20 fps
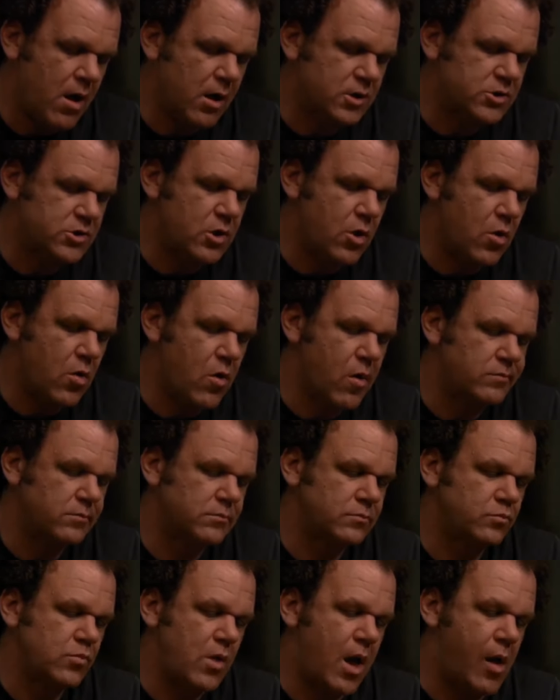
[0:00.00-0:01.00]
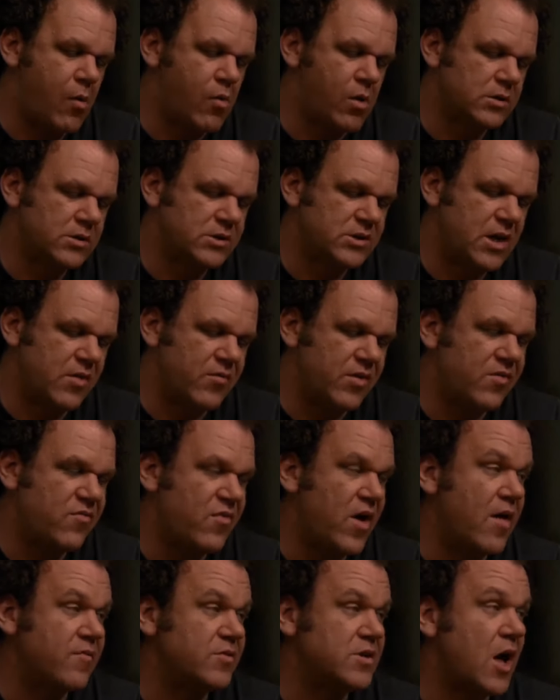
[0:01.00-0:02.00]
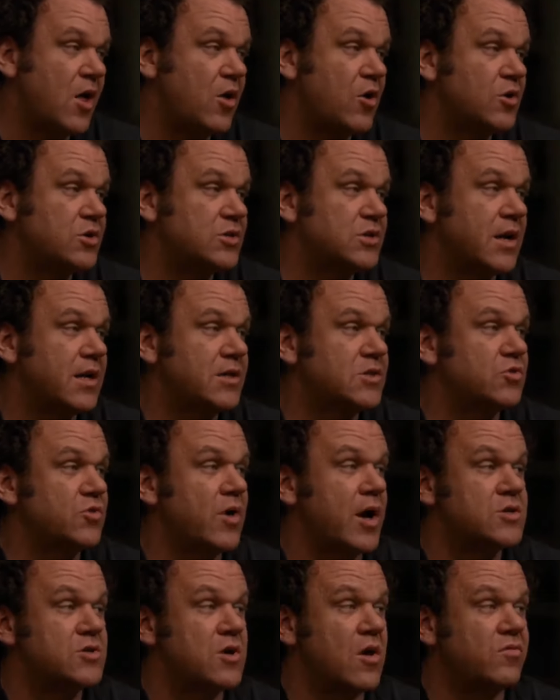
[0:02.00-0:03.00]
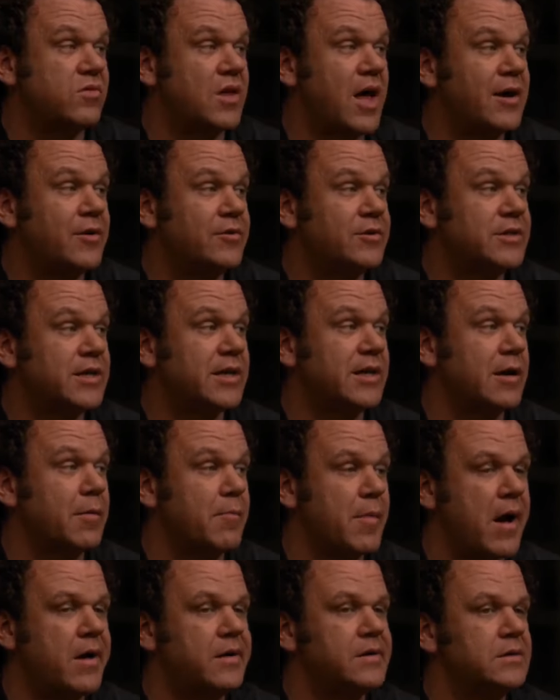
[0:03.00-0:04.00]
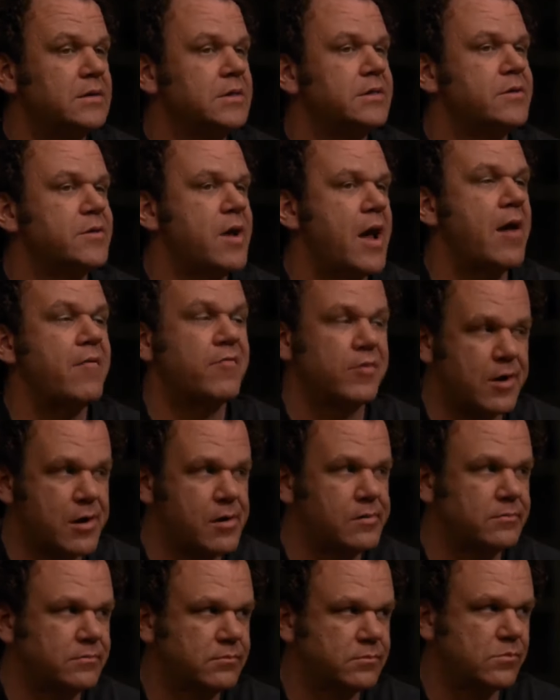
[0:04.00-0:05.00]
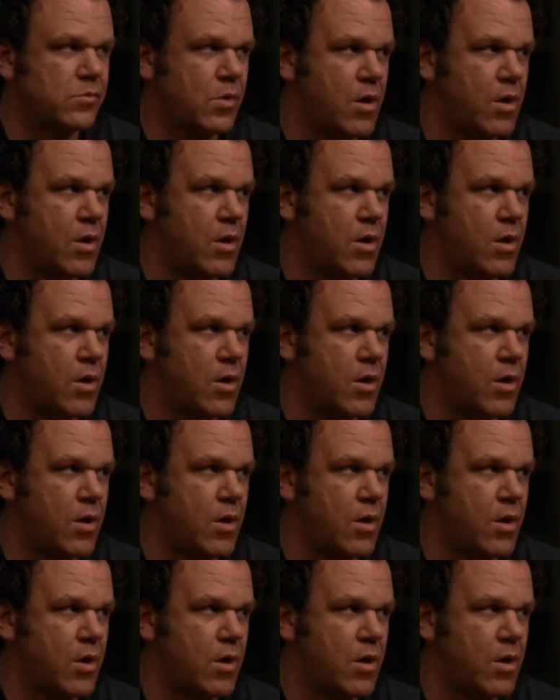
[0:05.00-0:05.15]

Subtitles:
also, I won $75 on a scratch-off lottery ticket about a year and a half ago.